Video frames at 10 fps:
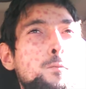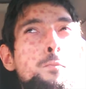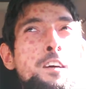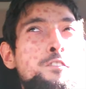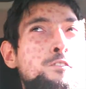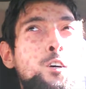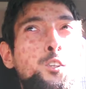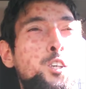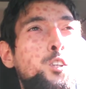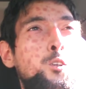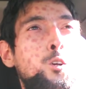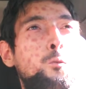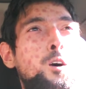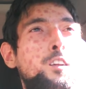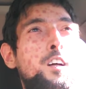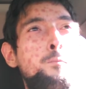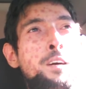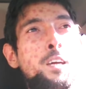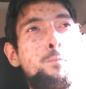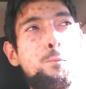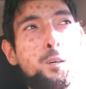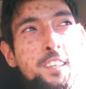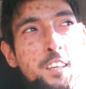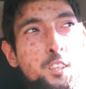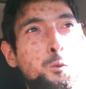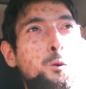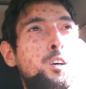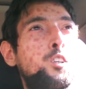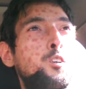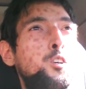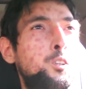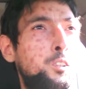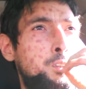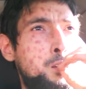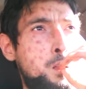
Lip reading: being filtered through the meaning people attach to the words you use.